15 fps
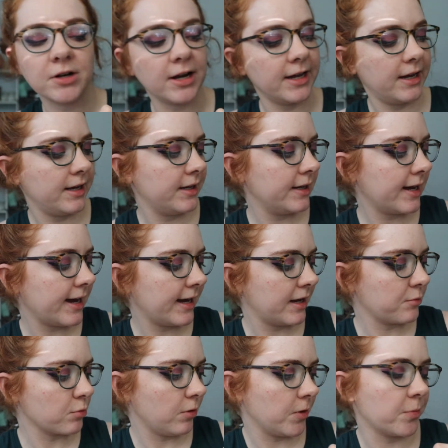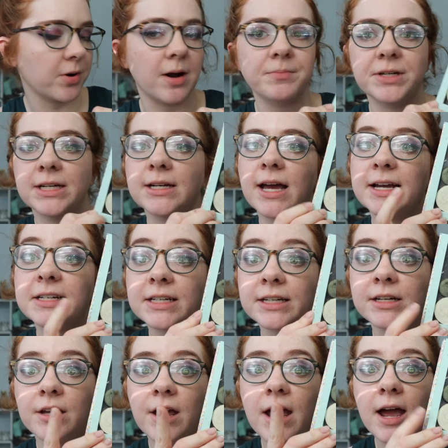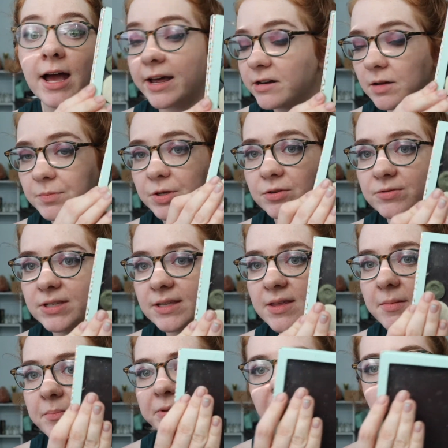I rolled the prompt in. I did end up using them, but